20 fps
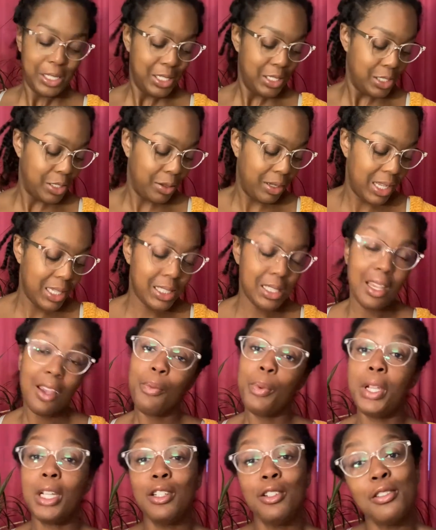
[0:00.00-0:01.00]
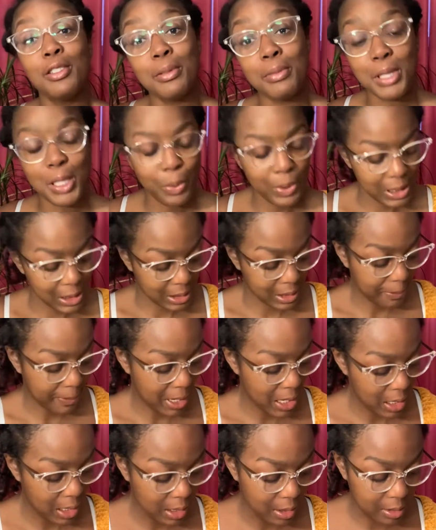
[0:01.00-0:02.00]
So let's see if we can do some twists in my
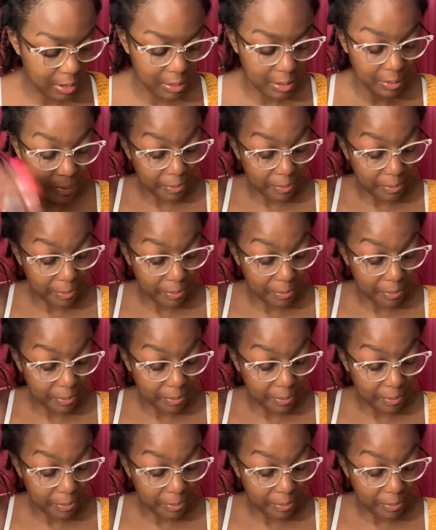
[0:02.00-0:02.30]
hair.